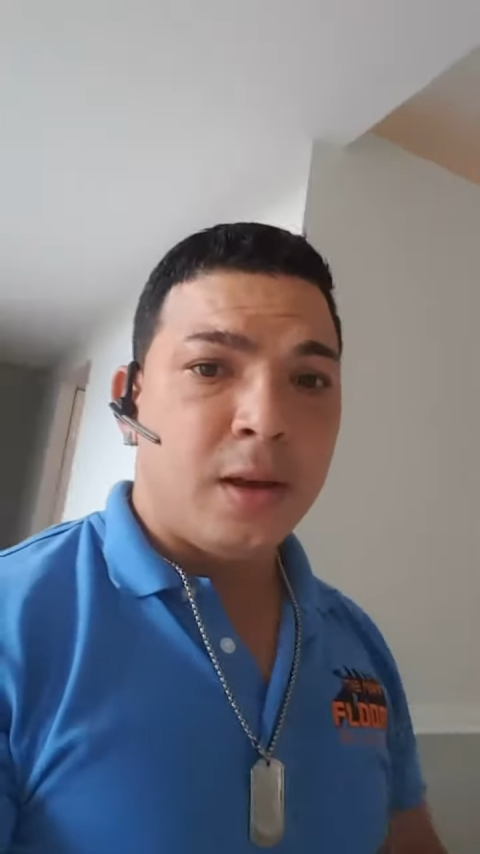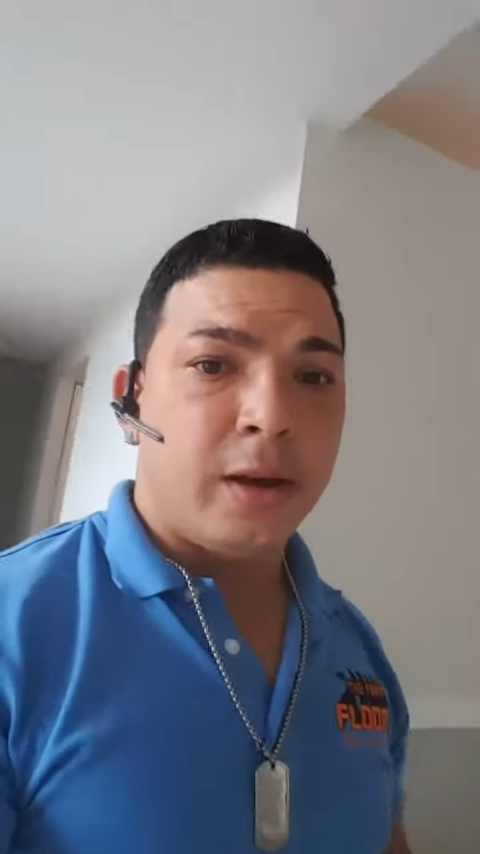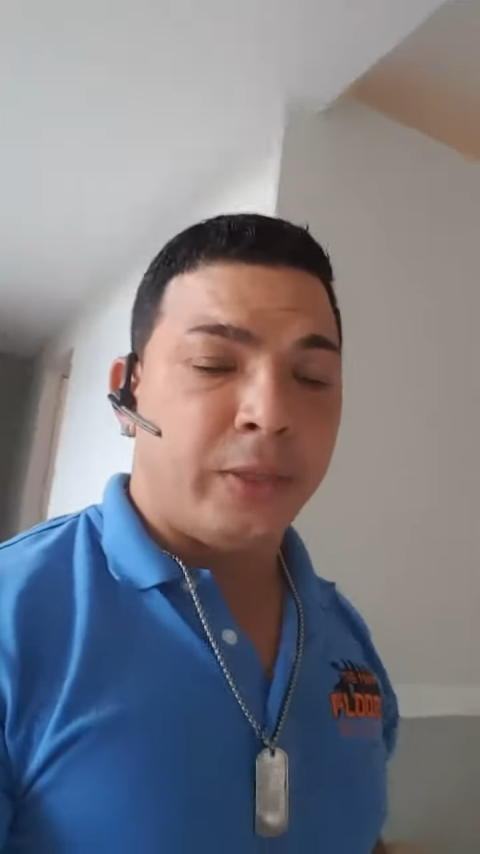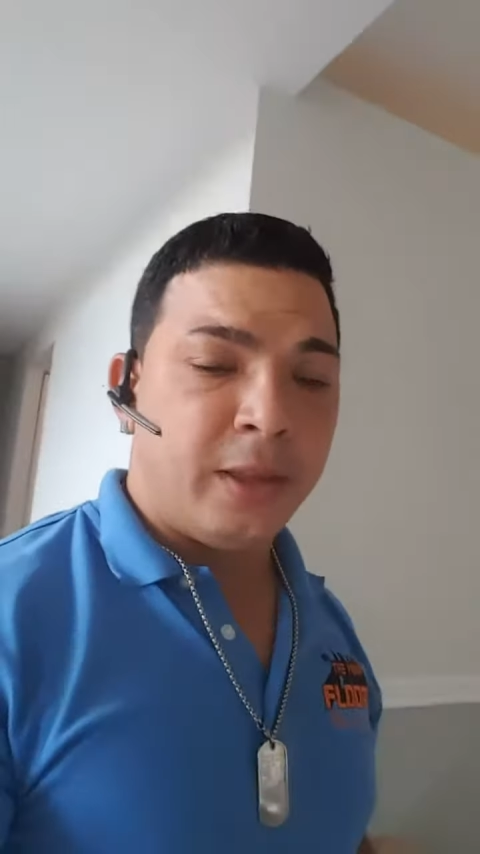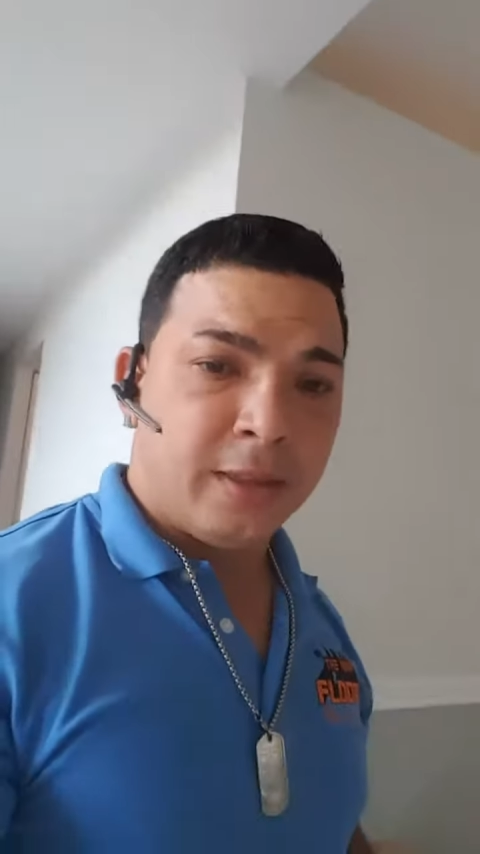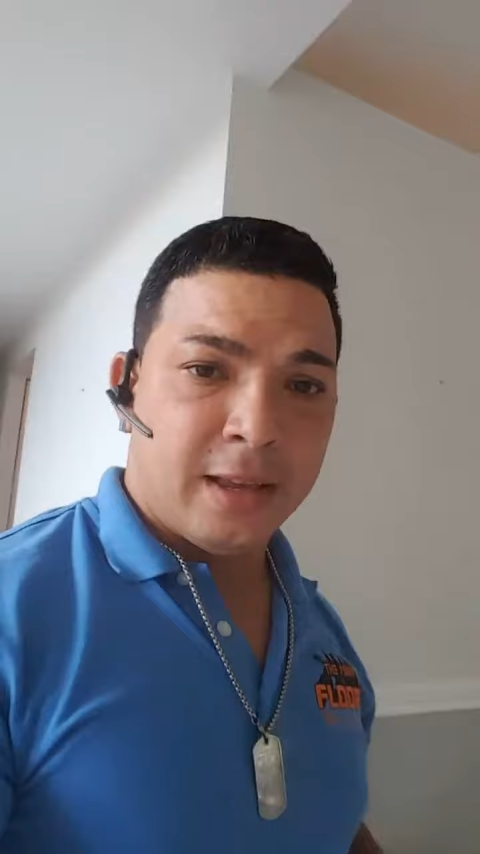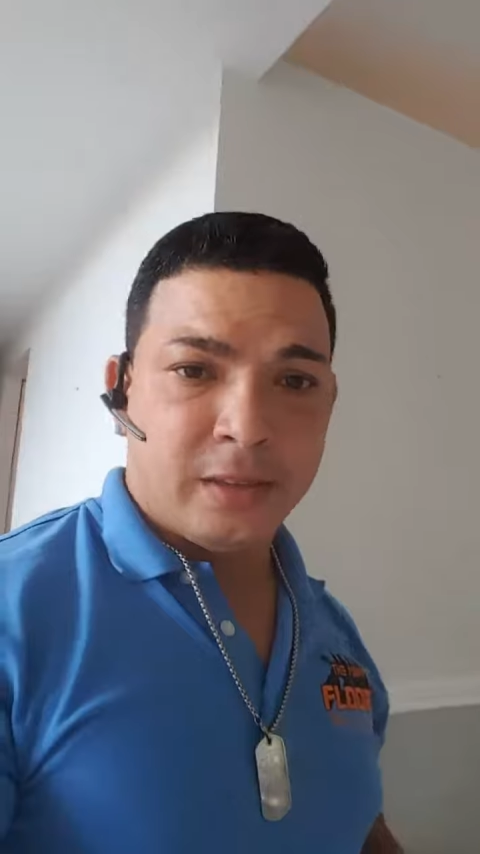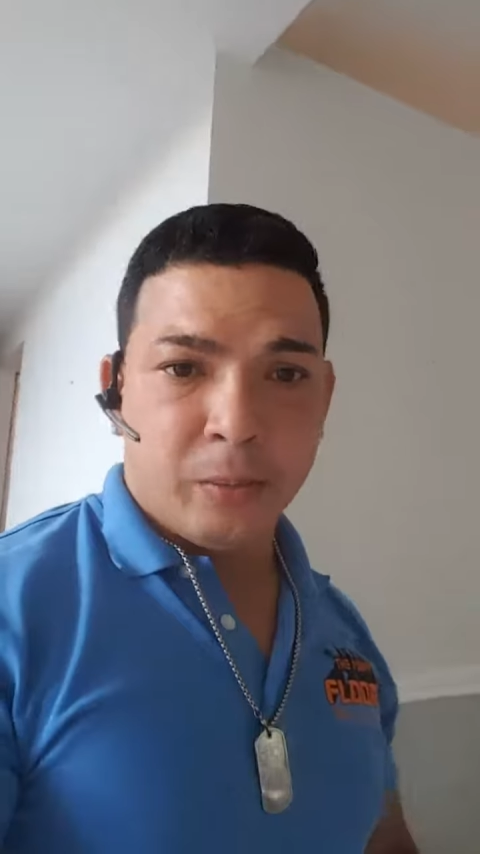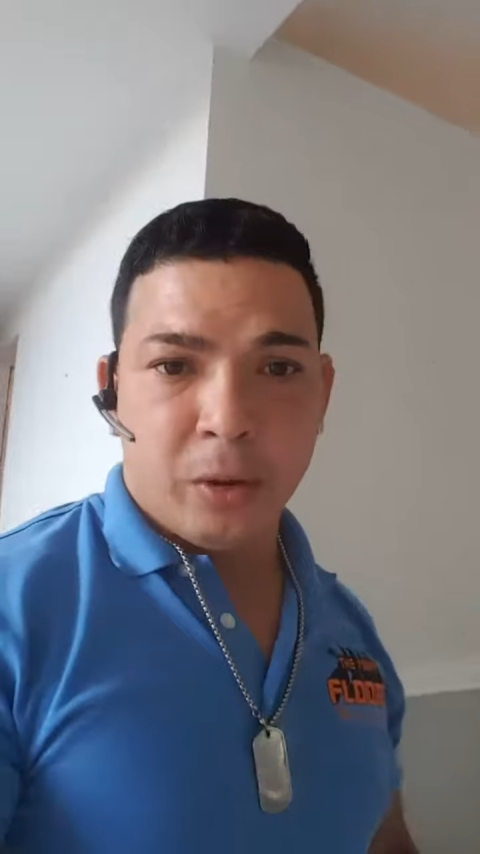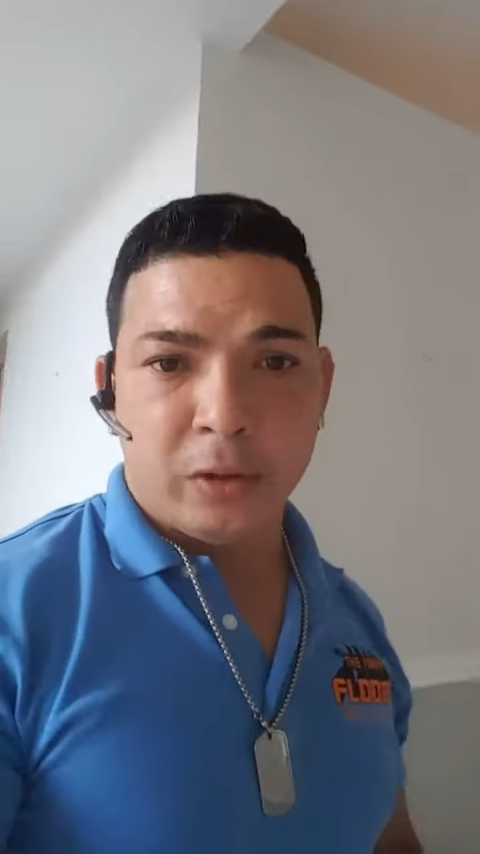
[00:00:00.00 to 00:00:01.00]
I think that's
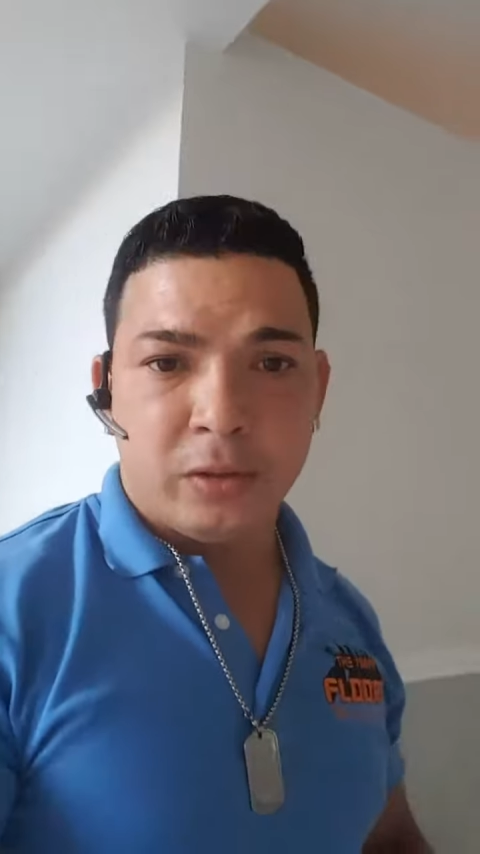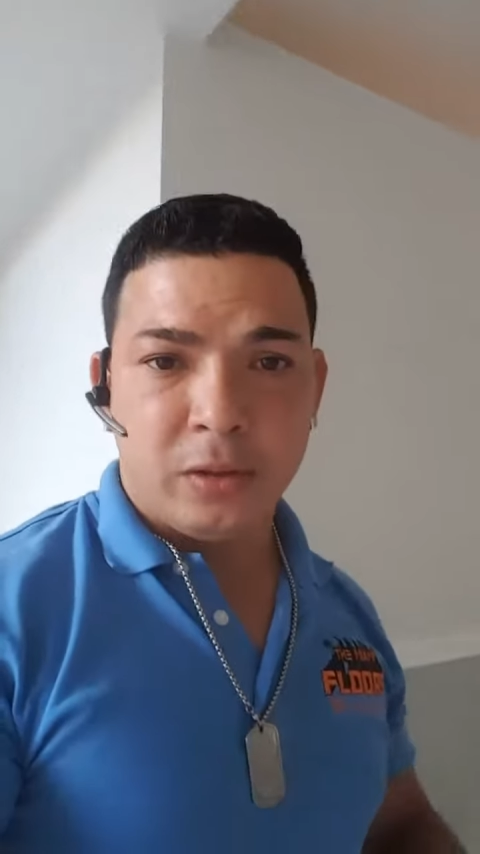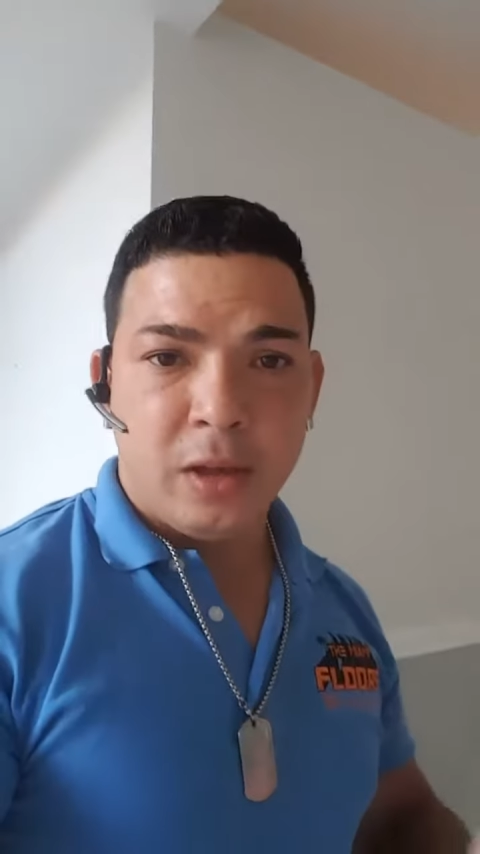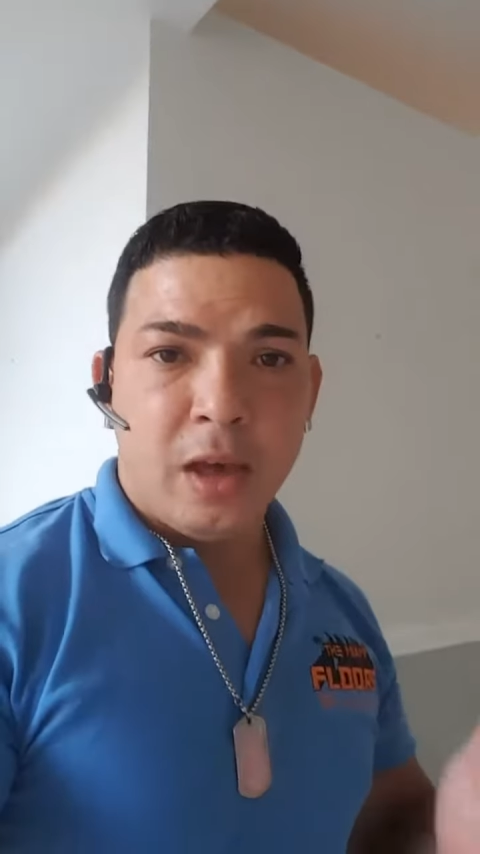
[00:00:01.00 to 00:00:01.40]
the most